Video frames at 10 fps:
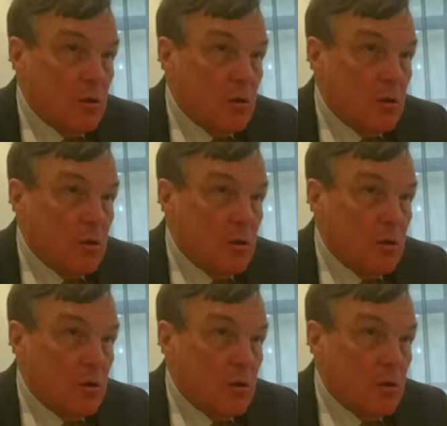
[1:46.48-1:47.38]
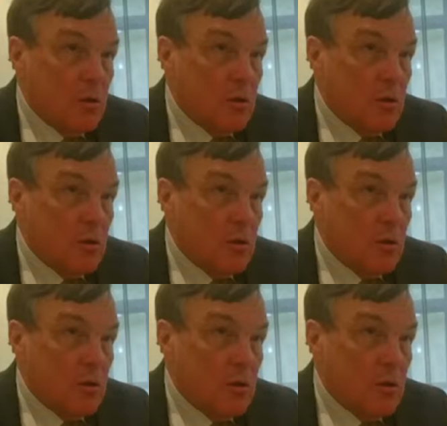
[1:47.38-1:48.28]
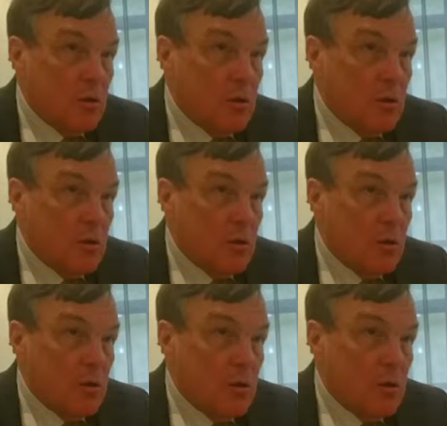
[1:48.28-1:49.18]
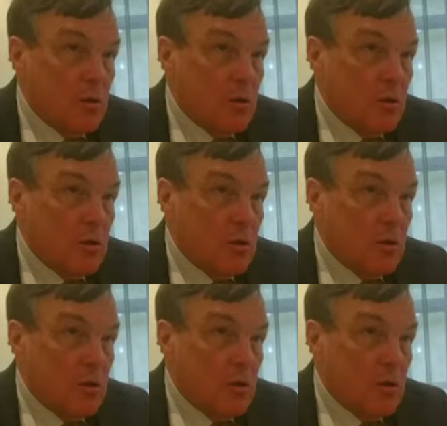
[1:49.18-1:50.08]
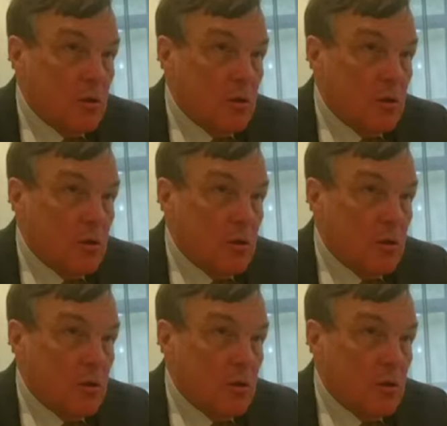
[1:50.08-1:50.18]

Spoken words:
The face doesn't move, so there is nothing to read.